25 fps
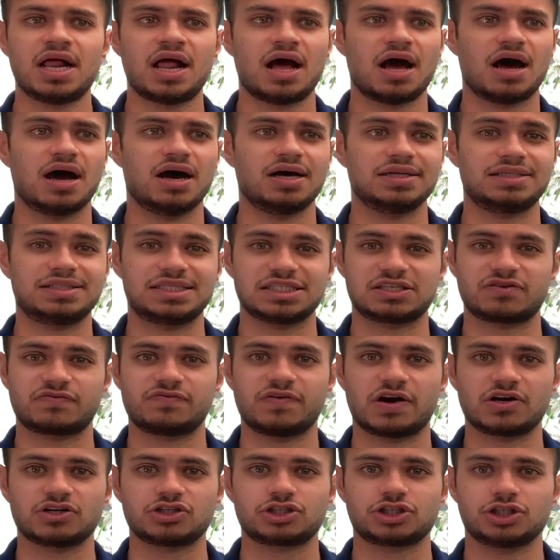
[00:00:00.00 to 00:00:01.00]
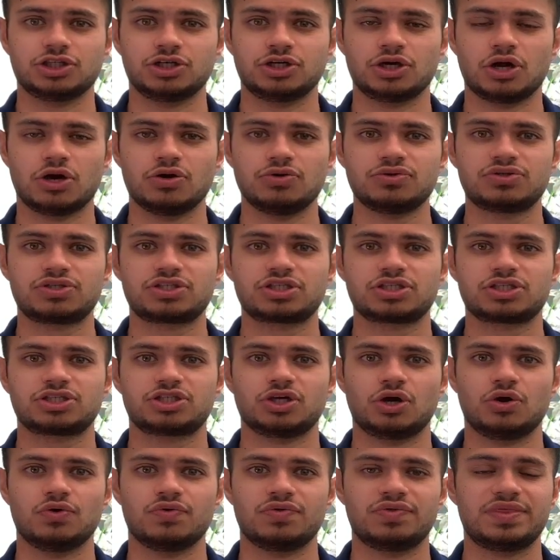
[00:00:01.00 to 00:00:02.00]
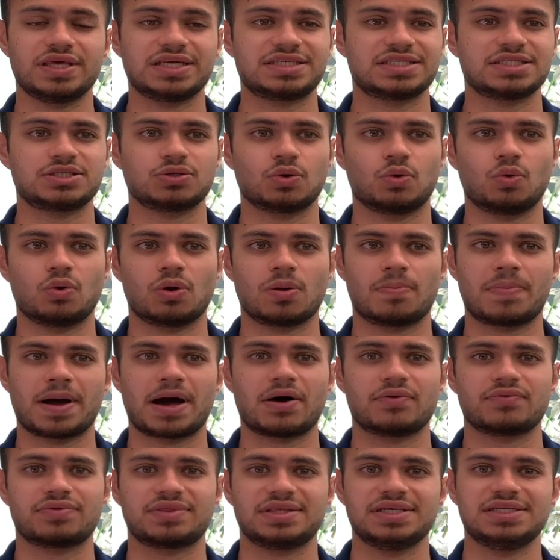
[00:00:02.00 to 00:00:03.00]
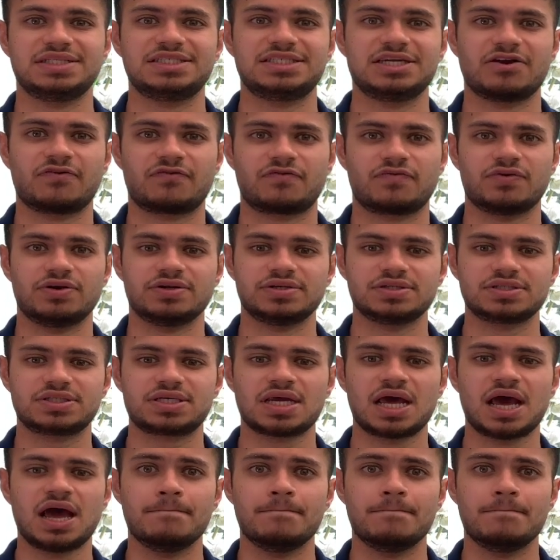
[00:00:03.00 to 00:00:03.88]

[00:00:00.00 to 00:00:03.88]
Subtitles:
dysfunction notes. So this is all about the different